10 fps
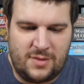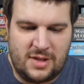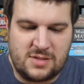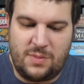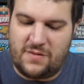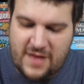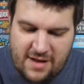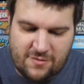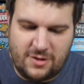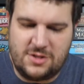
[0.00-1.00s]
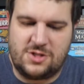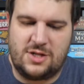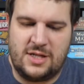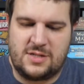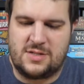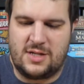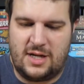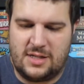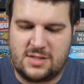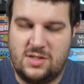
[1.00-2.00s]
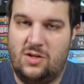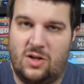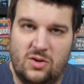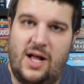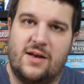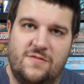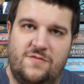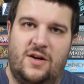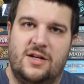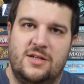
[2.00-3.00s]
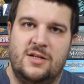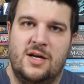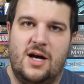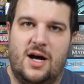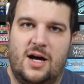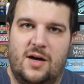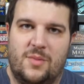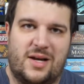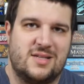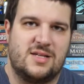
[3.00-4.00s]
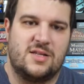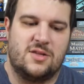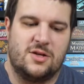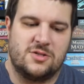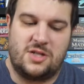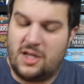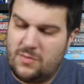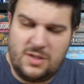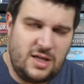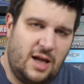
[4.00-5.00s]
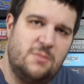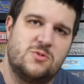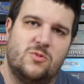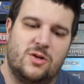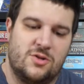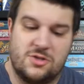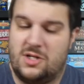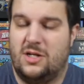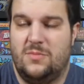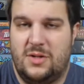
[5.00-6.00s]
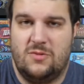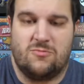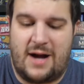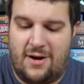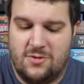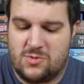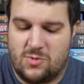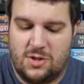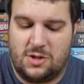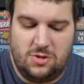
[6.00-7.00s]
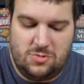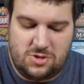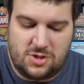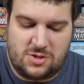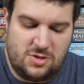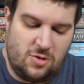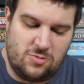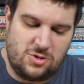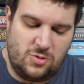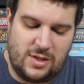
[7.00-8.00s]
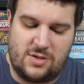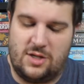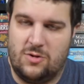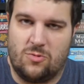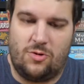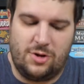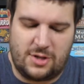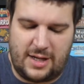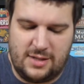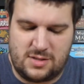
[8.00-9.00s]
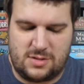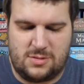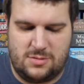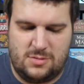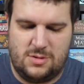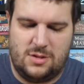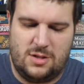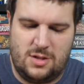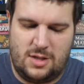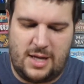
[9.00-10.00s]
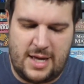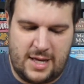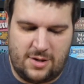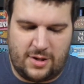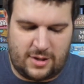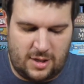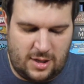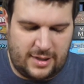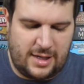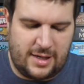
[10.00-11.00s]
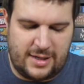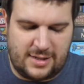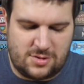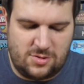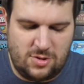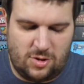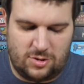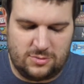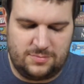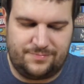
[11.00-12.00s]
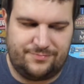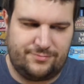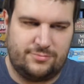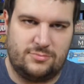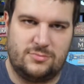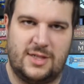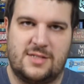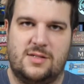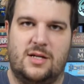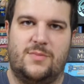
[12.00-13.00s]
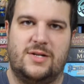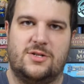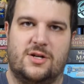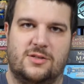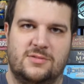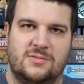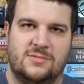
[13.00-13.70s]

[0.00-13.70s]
It's above average. It's still a lot of fun. Like I said, there's going to be games where there's going to be rounds where you just don't do anything. You roll your dice, and you're like, oh, okay, I got 2 gold. That's the end of my turn.